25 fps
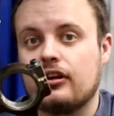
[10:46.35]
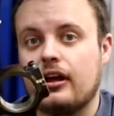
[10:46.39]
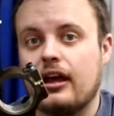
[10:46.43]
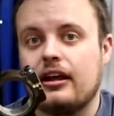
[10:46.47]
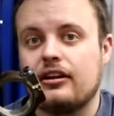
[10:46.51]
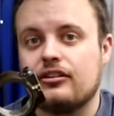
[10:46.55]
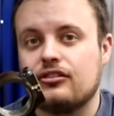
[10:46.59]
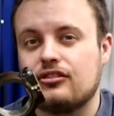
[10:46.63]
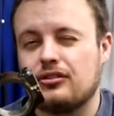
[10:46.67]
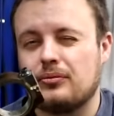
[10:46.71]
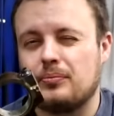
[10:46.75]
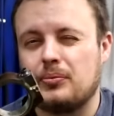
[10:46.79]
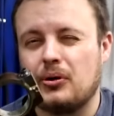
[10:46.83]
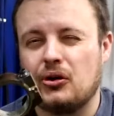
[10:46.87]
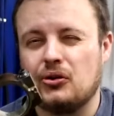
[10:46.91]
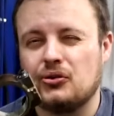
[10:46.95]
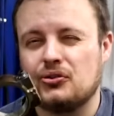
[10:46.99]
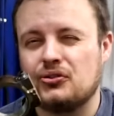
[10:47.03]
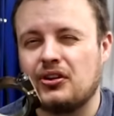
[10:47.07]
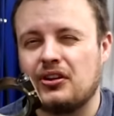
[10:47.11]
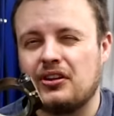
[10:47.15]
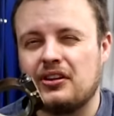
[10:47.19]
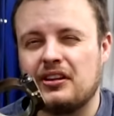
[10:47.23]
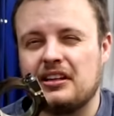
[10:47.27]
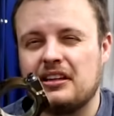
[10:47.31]
and
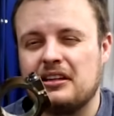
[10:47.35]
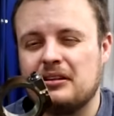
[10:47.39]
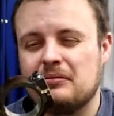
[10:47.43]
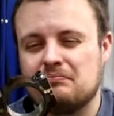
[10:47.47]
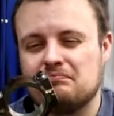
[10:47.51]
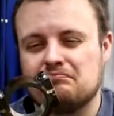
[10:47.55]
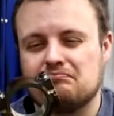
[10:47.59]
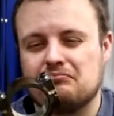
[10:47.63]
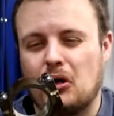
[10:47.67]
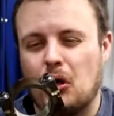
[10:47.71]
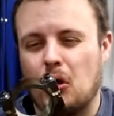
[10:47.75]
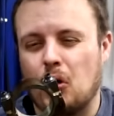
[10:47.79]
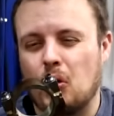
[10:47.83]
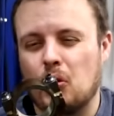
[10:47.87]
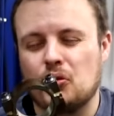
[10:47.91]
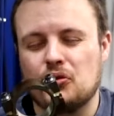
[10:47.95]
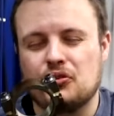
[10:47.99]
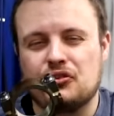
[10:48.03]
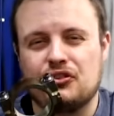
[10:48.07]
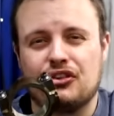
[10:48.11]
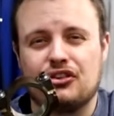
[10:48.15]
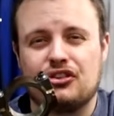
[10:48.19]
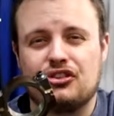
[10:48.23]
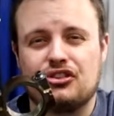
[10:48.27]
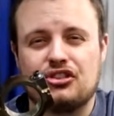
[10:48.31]
supposedly
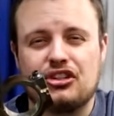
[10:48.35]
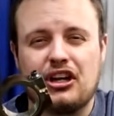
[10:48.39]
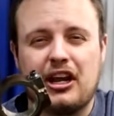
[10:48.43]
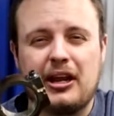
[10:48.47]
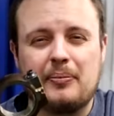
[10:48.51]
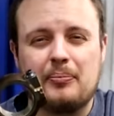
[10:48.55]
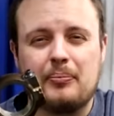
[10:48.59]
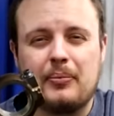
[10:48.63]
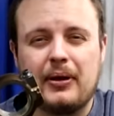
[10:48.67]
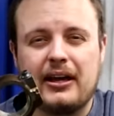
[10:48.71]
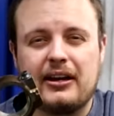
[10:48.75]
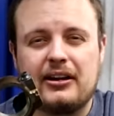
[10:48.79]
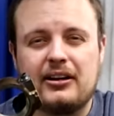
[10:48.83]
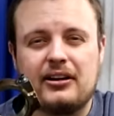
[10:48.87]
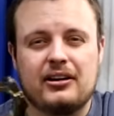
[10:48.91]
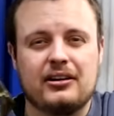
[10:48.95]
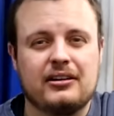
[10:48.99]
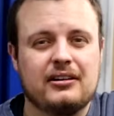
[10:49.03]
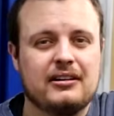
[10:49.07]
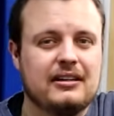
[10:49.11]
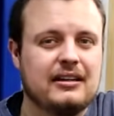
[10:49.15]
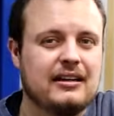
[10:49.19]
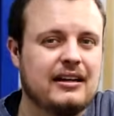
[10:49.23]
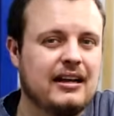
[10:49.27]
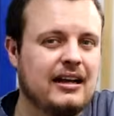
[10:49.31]
holds its shape
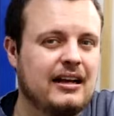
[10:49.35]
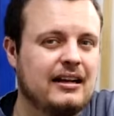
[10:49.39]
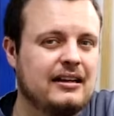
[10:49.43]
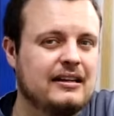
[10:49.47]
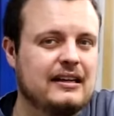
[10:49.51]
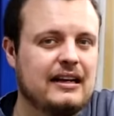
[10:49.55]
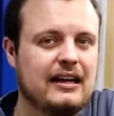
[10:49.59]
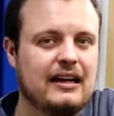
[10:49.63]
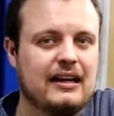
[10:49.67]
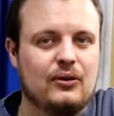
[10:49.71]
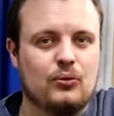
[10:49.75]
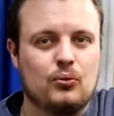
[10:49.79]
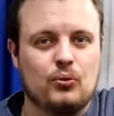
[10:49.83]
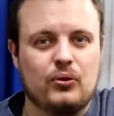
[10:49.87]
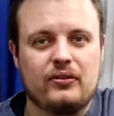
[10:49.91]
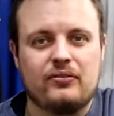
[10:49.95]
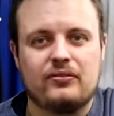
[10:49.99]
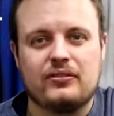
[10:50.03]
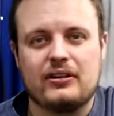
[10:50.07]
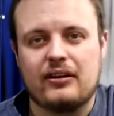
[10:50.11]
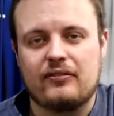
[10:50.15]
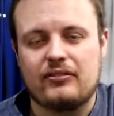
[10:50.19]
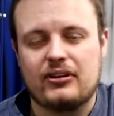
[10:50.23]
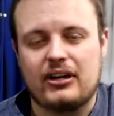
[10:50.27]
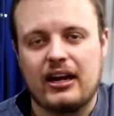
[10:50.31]
better. We've
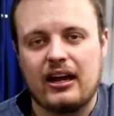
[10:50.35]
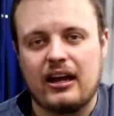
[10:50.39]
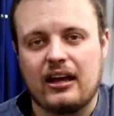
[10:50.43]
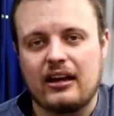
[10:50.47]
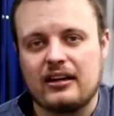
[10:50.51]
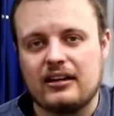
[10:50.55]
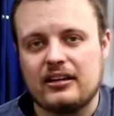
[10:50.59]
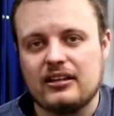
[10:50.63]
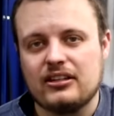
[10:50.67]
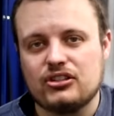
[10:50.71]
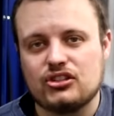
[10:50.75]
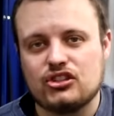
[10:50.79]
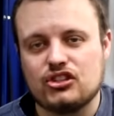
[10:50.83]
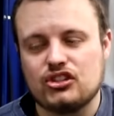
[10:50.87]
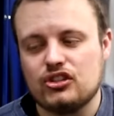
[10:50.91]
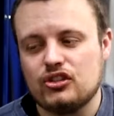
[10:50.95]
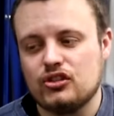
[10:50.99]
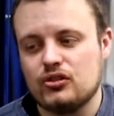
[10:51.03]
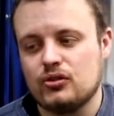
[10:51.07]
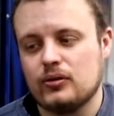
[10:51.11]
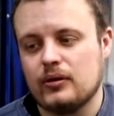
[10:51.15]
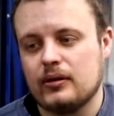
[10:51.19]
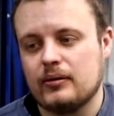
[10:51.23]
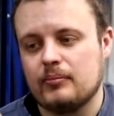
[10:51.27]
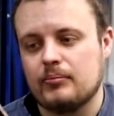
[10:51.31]
never had an
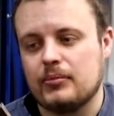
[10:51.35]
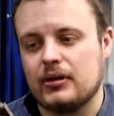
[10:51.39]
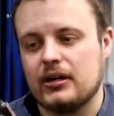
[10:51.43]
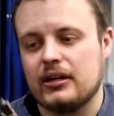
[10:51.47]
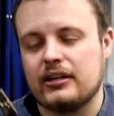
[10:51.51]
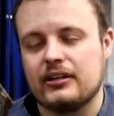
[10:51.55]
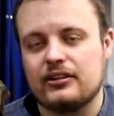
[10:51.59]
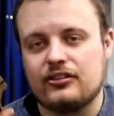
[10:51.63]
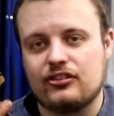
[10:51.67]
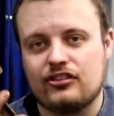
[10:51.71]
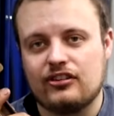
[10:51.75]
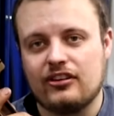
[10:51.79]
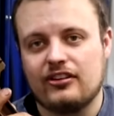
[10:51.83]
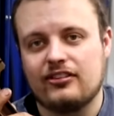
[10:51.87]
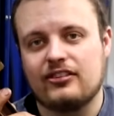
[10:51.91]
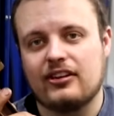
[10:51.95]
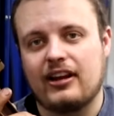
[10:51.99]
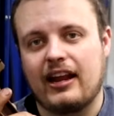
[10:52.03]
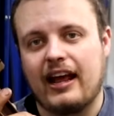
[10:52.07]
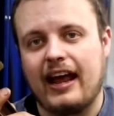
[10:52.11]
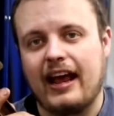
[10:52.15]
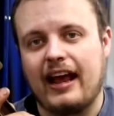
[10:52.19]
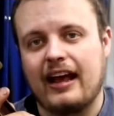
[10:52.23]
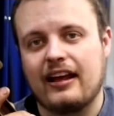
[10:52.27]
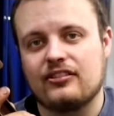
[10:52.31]
issue, but since
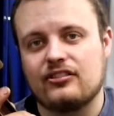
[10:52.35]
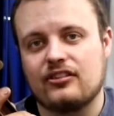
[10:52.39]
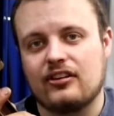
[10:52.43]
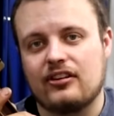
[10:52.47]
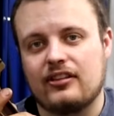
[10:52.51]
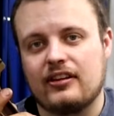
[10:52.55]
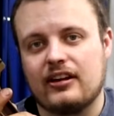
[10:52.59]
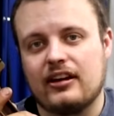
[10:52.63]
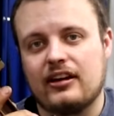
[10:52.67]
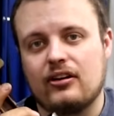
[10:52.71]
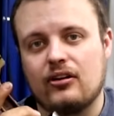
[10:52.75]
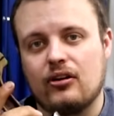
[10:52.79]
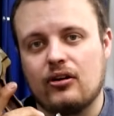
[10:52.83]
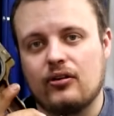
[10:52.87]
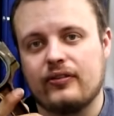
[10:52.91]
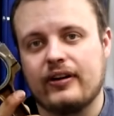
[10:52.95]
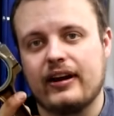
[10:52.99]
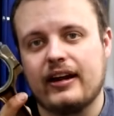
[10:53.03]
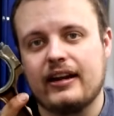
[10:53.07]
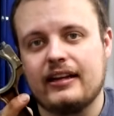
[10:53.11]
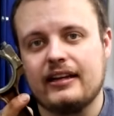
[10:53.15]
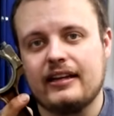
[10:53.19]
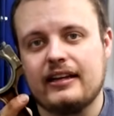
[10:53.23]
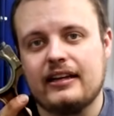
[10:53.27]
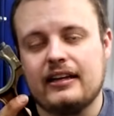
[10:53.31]
it has it there
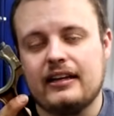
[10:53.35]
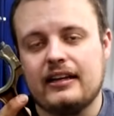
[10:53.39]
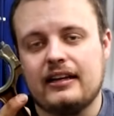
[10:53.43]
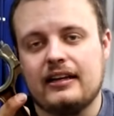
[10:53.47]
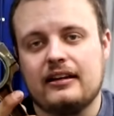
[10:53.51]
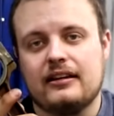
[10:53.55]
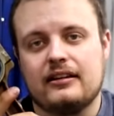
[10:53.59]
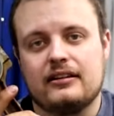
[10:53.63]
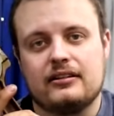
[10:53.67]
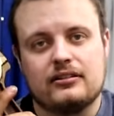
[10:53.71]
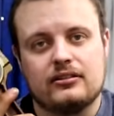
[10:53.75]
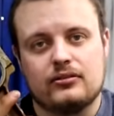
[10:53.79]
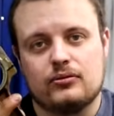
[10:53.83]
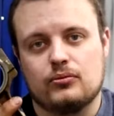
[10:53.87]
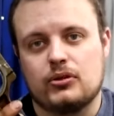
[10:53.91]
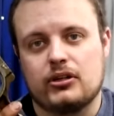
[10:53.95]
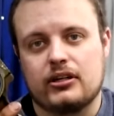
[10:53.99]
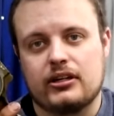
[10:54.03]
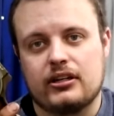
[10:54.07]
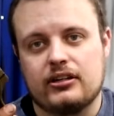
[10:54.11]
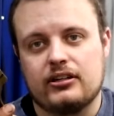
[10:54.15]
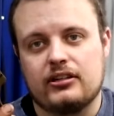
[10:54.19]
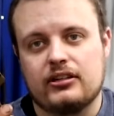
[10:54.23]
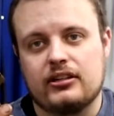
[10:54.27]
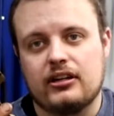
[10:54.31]
already, we're
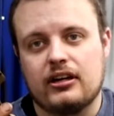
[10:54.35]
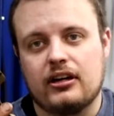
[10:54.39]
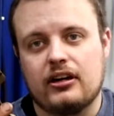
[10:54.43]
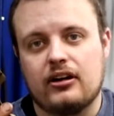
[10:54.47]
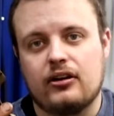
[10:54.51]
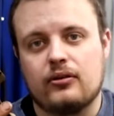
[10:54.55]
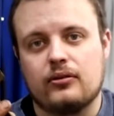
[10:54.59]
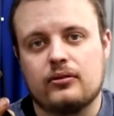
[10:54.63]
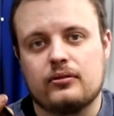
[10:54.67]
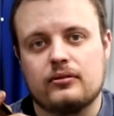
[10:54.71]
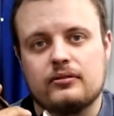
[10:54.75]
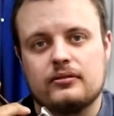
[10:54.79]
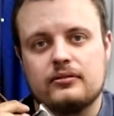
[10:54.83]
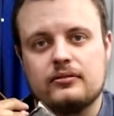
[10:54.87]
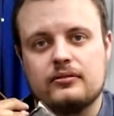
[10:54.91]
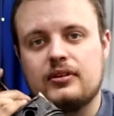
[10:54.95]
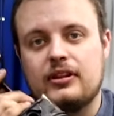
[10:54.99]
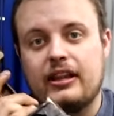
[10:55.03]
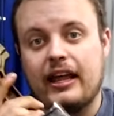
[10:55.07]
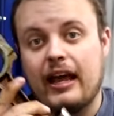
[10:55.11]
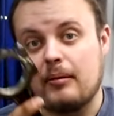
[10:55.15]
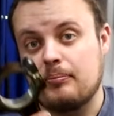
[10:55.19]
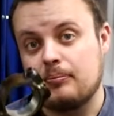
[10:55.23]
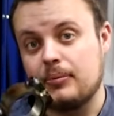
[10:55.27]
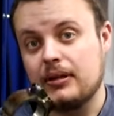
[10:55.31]
good to go.
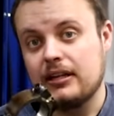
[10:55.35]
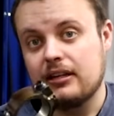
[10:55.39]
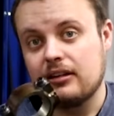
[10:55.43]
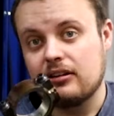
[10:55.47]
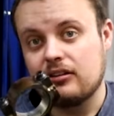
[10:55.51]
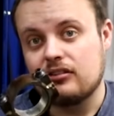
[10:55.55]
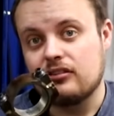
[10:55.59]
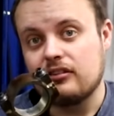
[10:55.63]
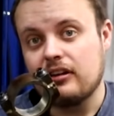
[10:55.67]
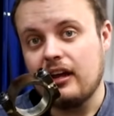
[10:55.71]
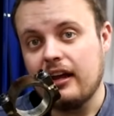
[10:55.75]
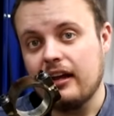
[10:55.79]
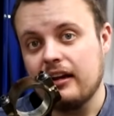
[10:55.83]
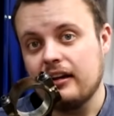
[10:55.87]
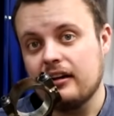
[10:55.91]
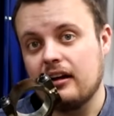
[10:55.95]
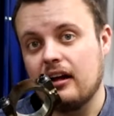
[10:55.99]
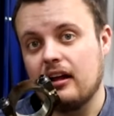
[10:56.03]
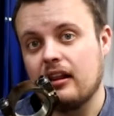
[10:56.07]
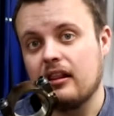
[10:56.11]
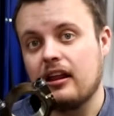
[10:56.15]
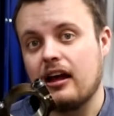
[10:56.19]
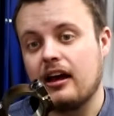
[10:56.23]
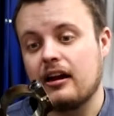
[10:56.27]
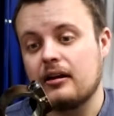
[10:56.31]
That being said,
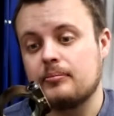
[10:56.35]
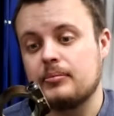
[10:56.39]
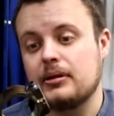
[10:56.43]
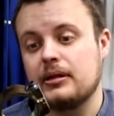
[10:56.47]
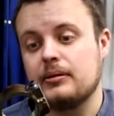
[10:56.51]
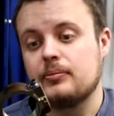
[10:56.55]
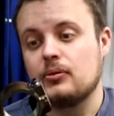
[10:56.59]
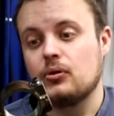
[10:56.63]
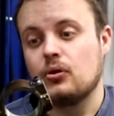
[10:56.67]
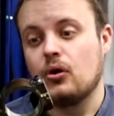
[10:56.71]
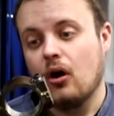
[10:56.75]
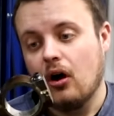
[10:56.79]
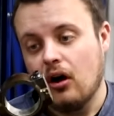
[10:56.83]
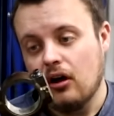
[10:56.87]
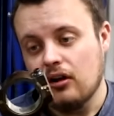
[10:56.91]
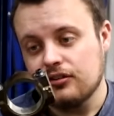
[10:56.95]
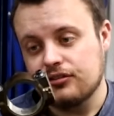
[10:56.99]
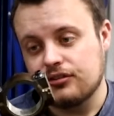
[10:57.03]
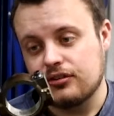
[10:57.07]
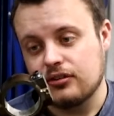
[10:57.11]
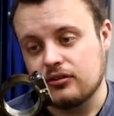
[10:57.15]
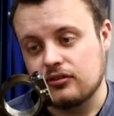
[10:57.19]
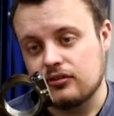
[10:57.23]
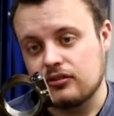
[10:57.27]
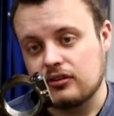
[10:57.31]
a lot of people
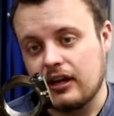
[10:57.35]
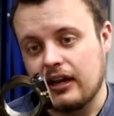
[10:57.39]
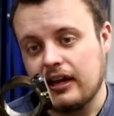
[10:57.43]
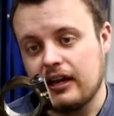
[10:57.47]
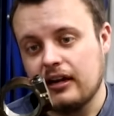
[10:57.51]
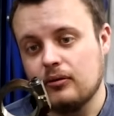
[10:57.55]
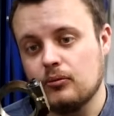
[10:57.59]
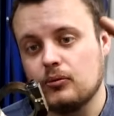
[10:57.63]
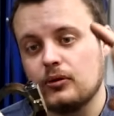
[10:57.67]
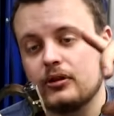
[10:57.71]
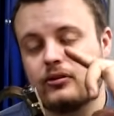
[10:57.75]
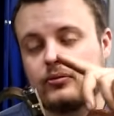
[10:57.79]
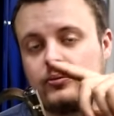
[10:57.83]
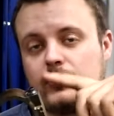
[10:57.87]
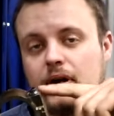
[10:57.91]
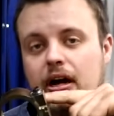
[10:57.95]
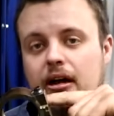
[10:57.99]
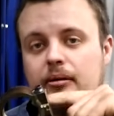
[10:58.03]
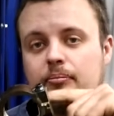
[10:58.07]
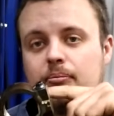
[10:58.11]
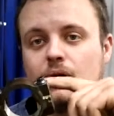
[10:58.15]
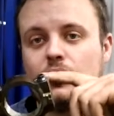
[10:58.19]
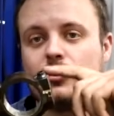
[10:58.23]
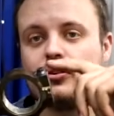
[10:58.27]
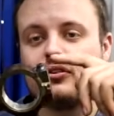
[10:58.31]
also say with
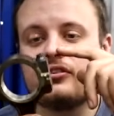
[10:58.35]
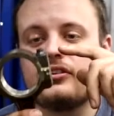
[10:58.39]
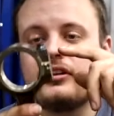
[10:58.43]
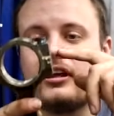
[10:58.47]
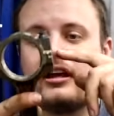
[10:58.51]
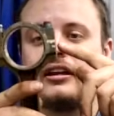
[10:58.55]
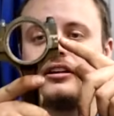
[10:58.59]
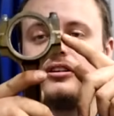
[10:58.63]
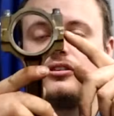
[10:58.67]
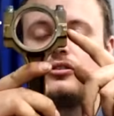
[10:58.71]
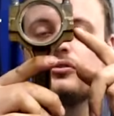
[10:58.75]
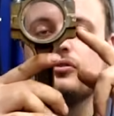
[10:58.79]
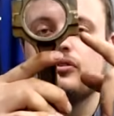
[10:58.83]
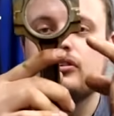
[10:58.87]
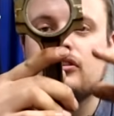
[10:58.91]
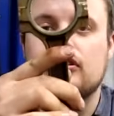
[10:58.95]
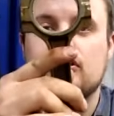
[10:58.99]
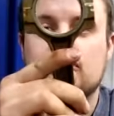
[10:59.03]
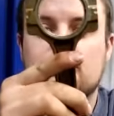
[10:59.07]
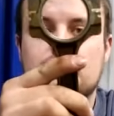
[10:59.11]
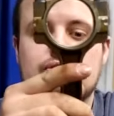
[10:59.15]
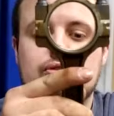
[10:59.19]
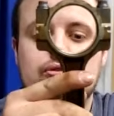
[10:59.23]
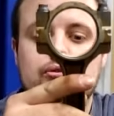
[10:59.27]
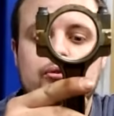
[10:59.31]
rod bolts that you
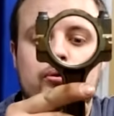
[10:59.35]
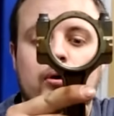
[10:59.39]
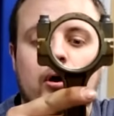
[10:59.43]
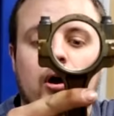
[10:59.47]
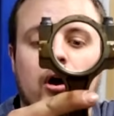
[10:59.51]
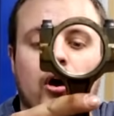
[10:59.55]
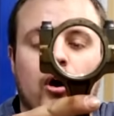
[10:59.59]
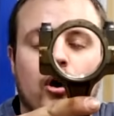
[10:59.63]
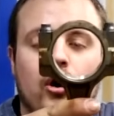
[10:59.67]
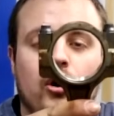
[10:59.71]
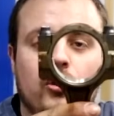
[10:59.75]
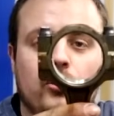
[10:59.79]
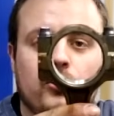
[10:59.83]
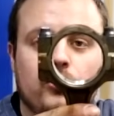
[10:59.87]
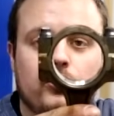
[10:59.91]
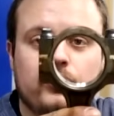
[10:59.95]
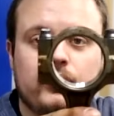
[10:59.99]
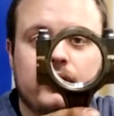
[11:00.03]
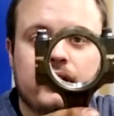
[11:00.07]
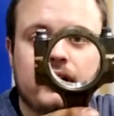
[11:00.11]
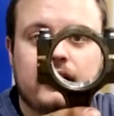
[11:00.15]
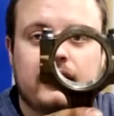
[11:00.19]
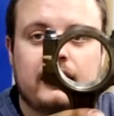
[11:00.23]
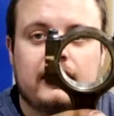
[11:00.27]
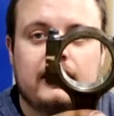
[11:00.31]
need to
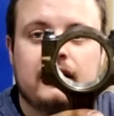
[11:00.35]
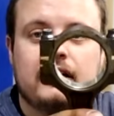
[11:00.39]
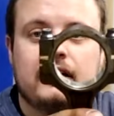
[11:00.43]
hone